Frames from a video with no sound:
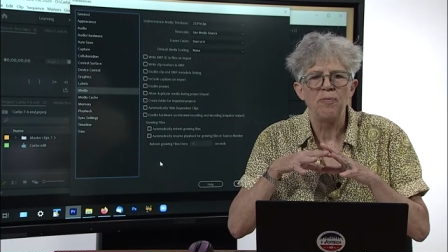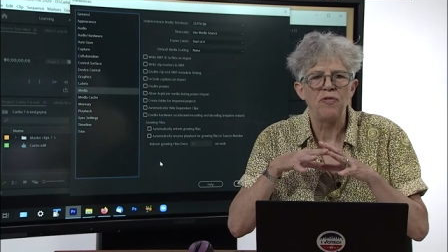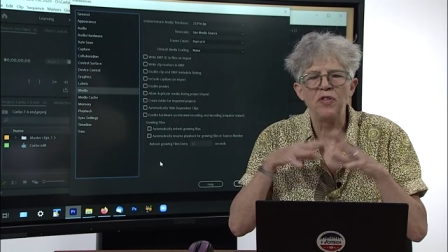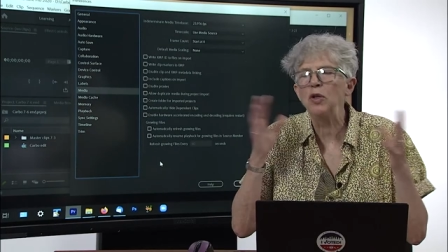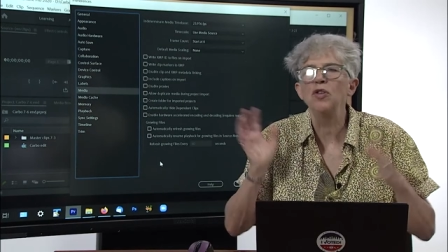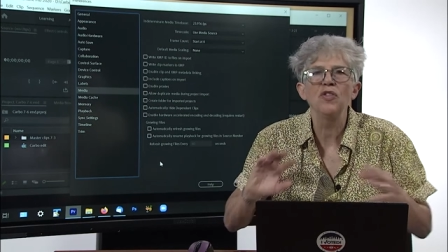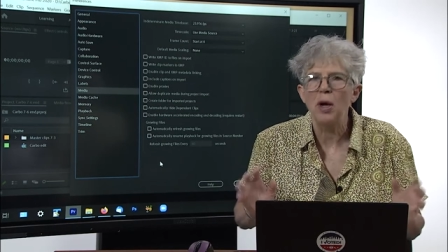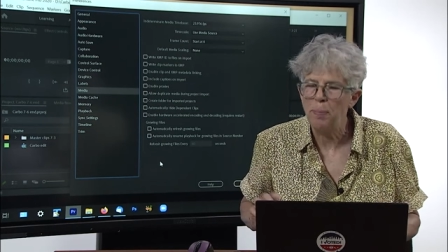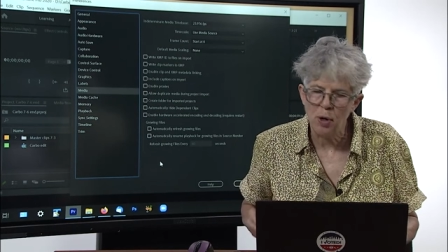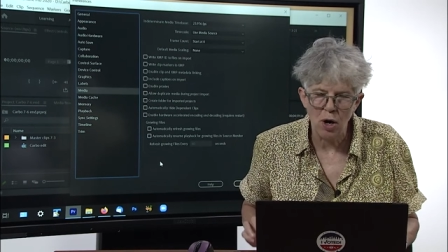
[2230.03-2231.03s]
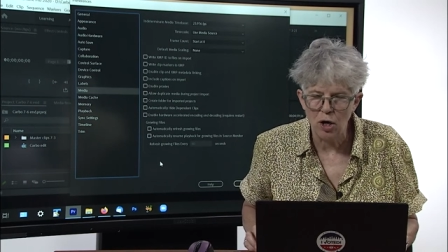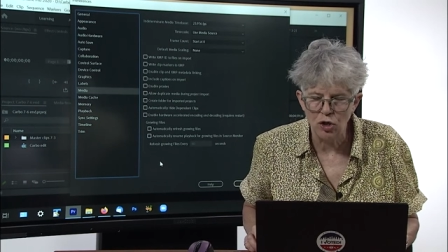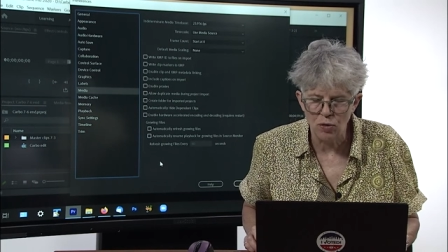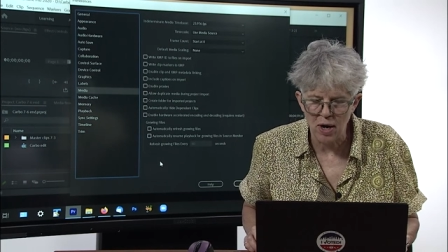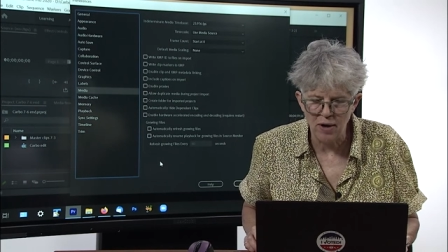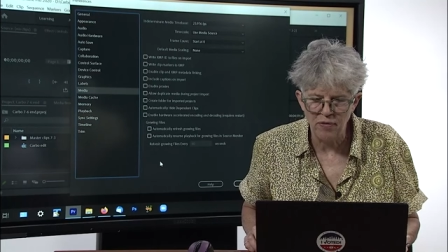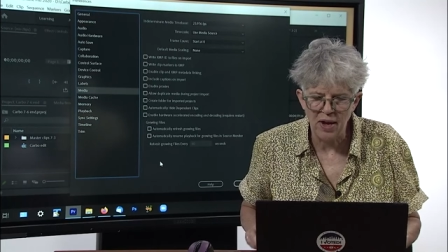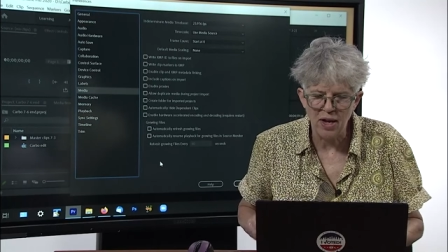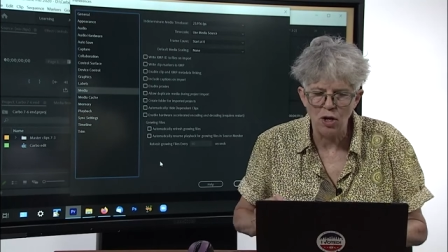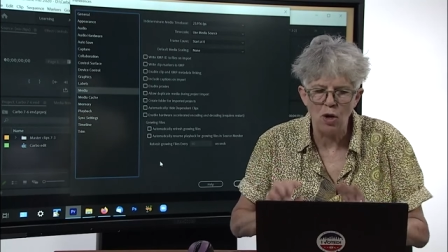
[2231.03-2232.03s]
fills up your hard drive
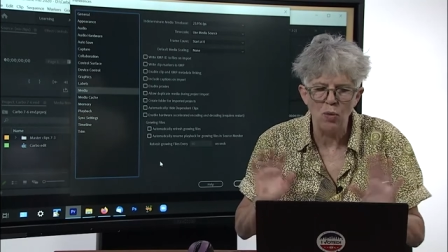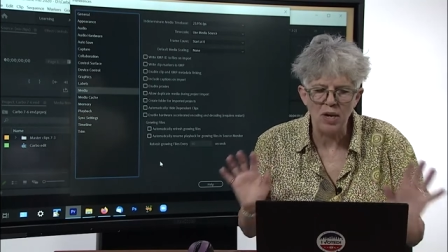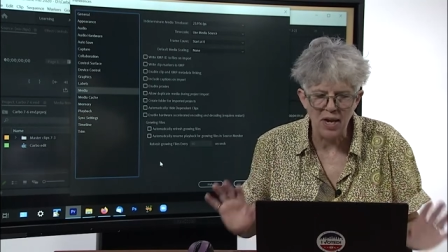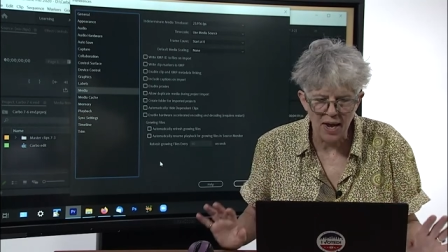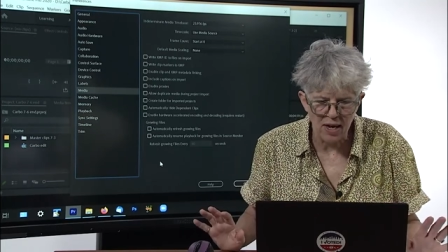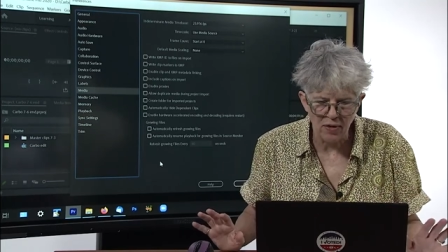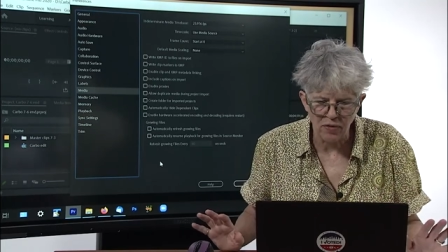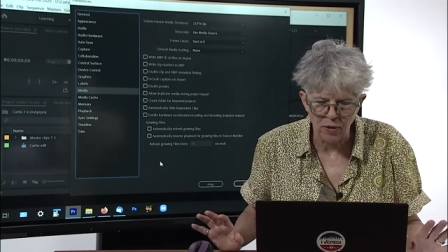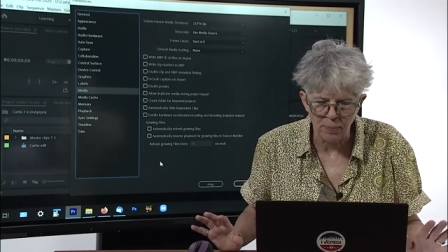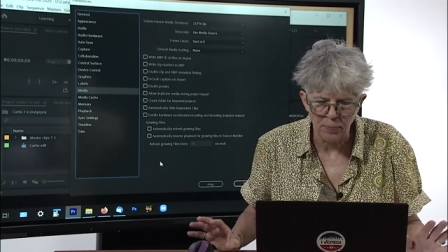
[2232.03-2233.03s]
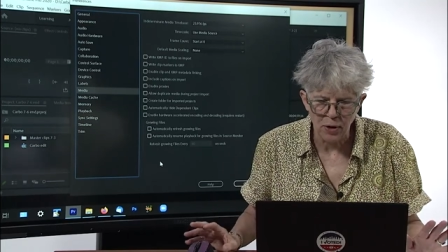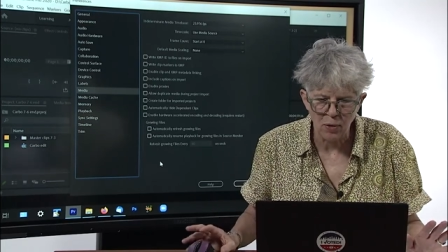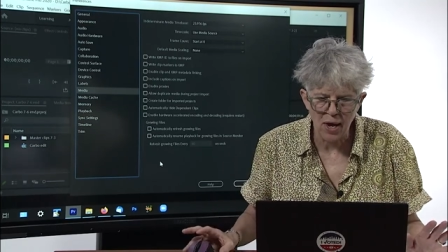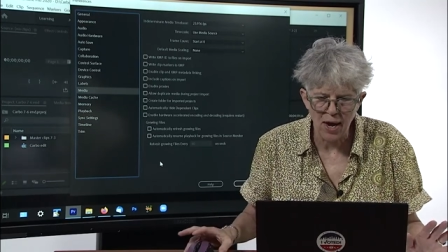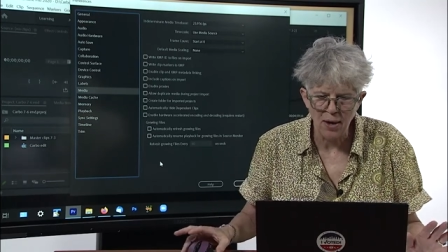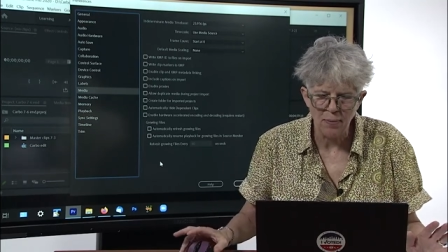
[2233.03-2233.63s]
and you don't need any of them, okay?